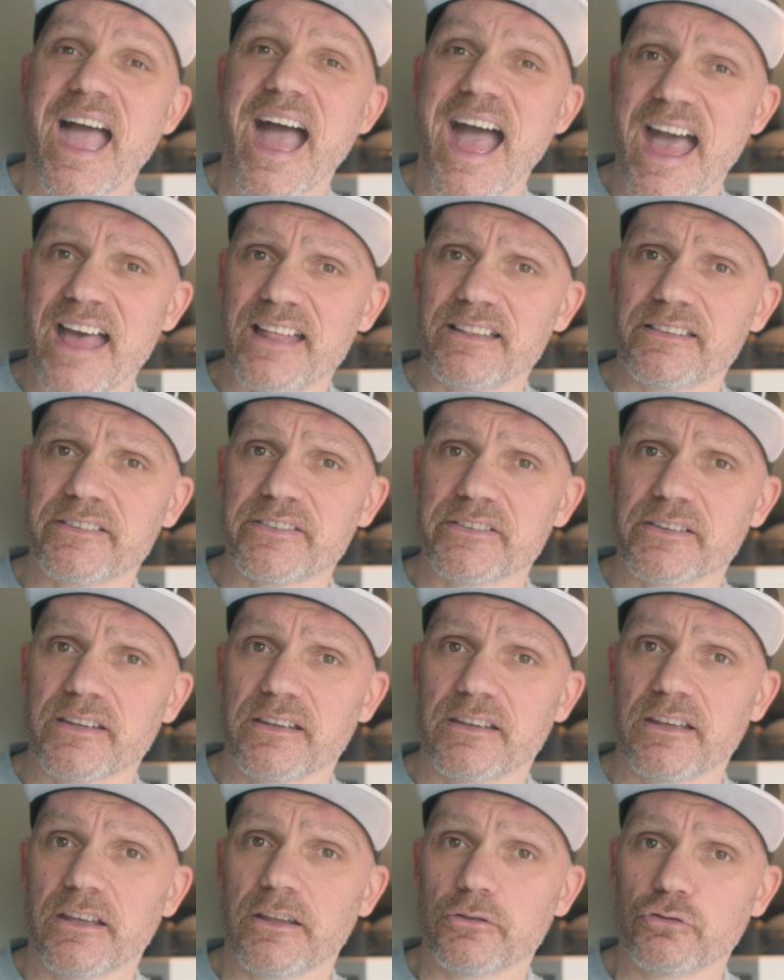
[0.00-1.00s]

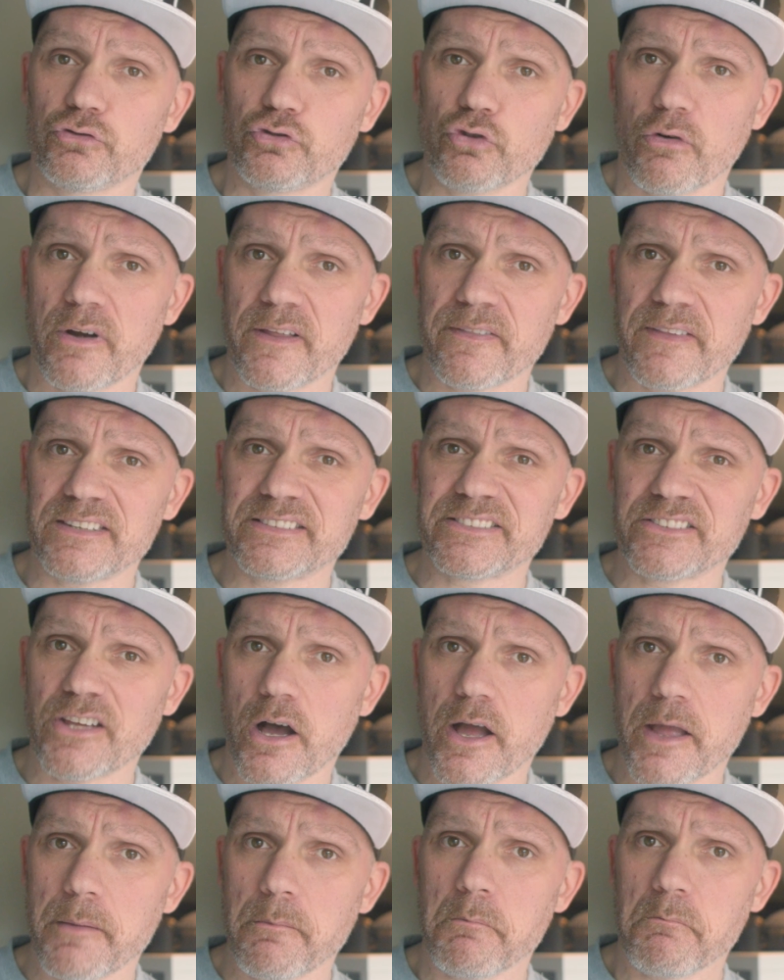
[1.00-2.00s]
And during this
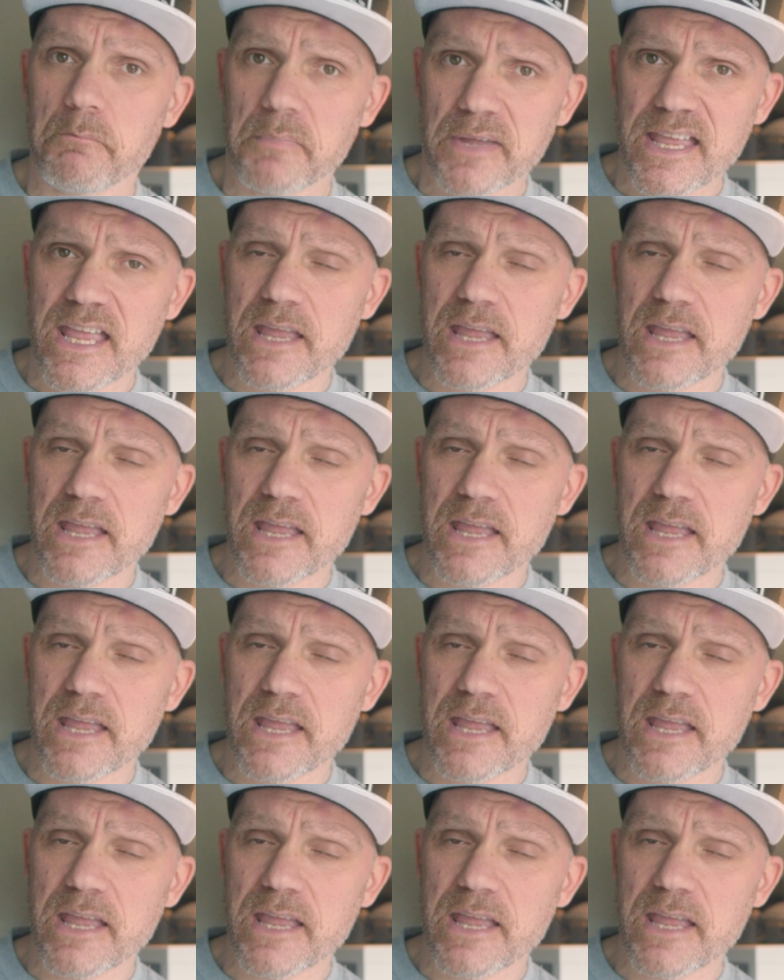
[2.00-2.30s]
time,